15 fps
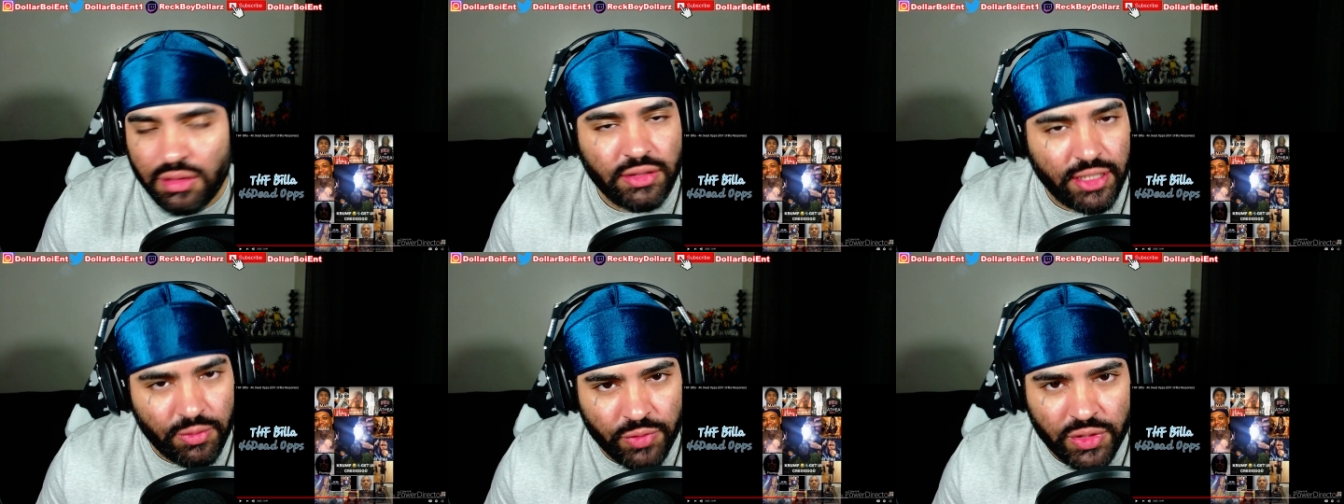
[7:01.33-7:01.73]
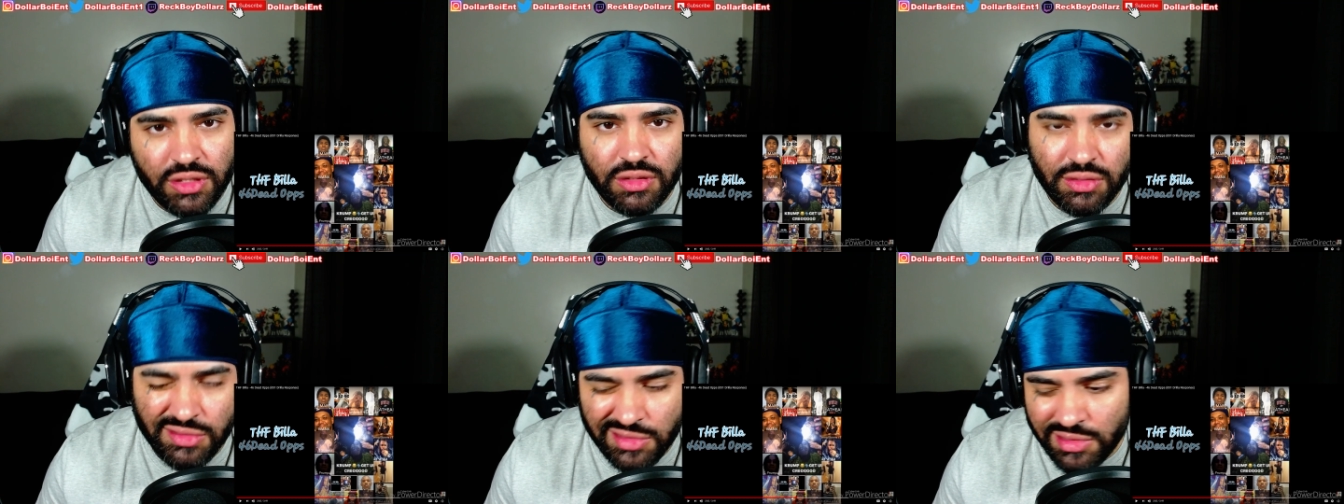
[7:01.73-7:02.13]
Then we
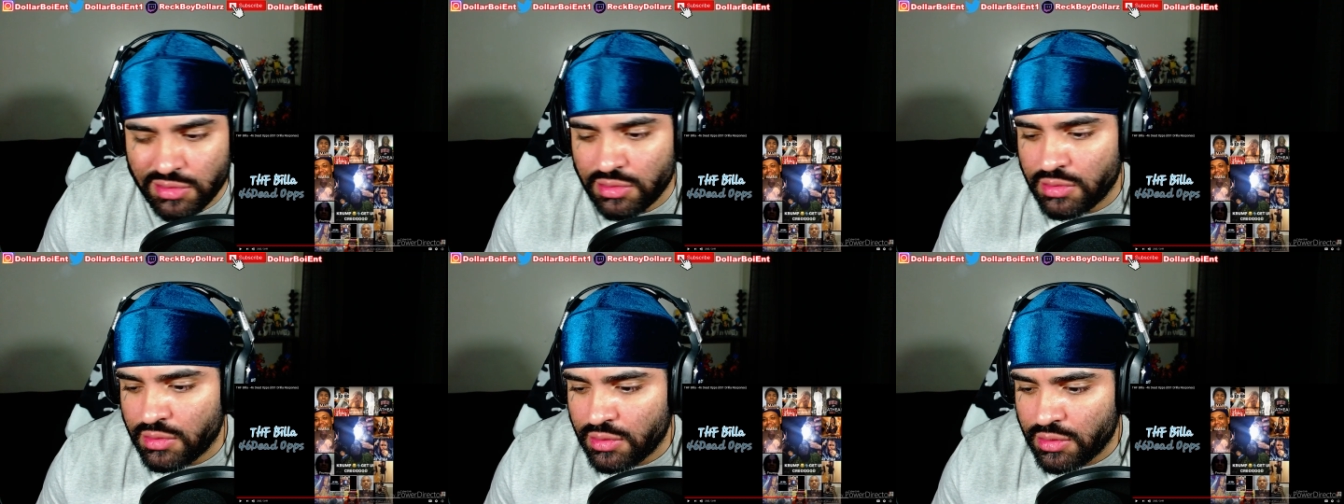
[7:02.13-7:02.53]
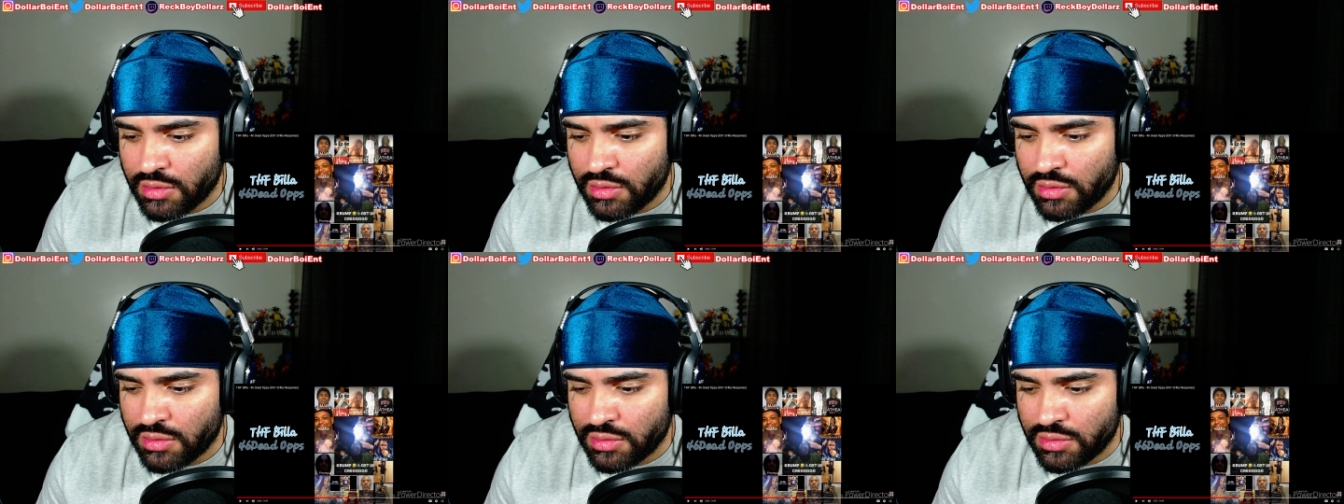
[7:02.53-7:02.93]
could
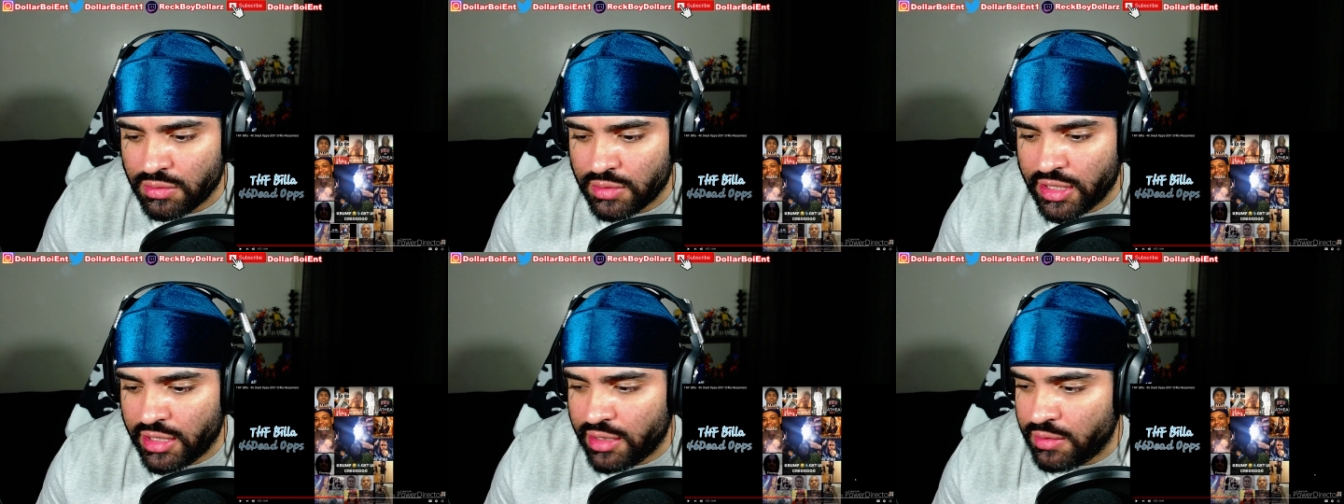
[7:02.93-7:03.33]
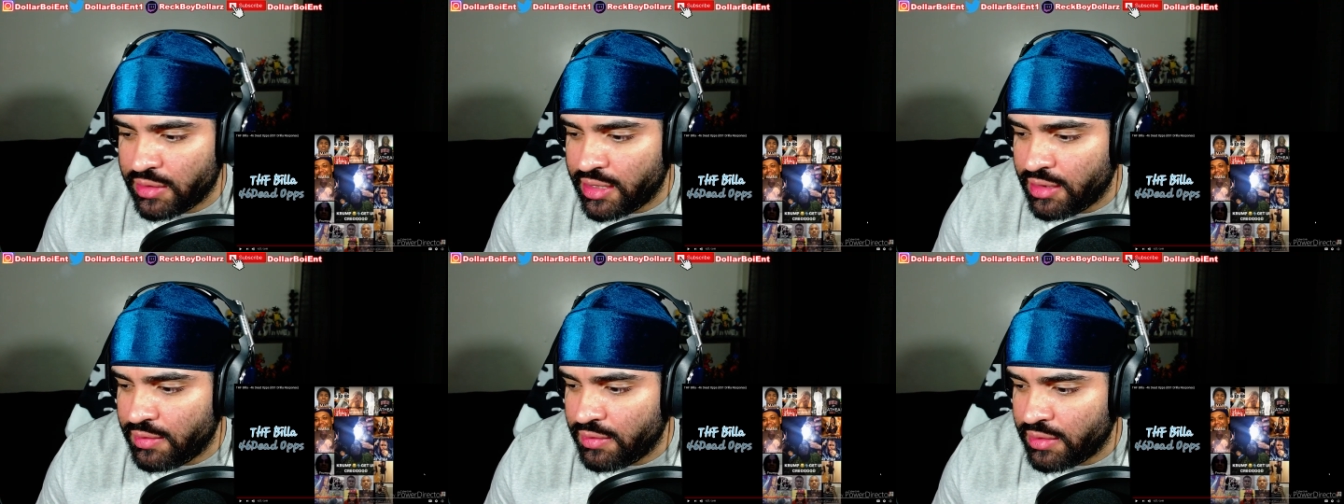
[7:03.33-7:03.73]
get it
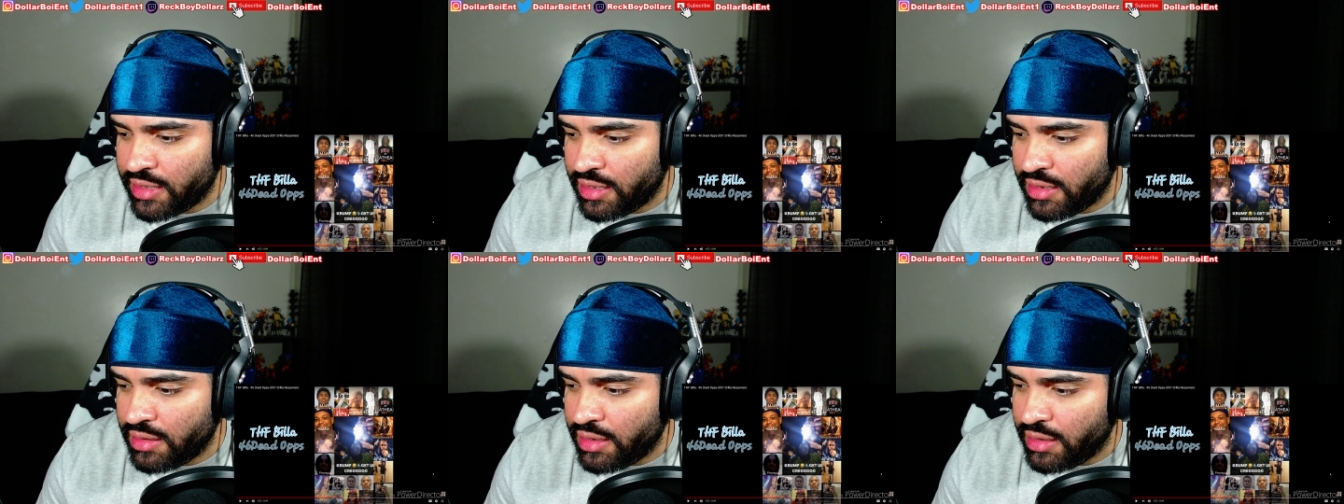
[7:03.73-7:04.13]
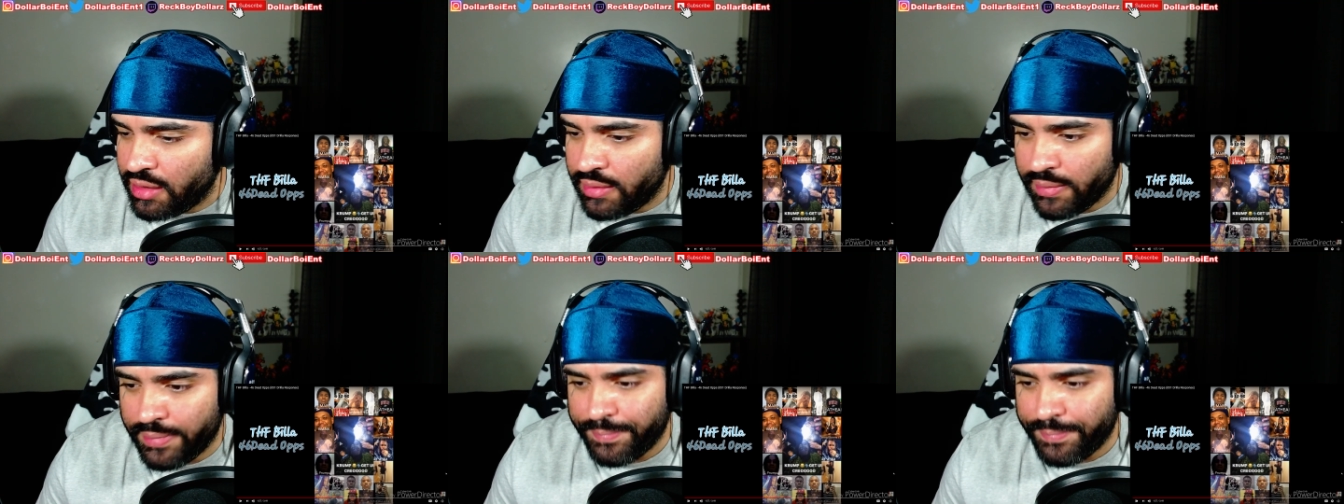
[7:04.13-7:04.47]
get it get it lit.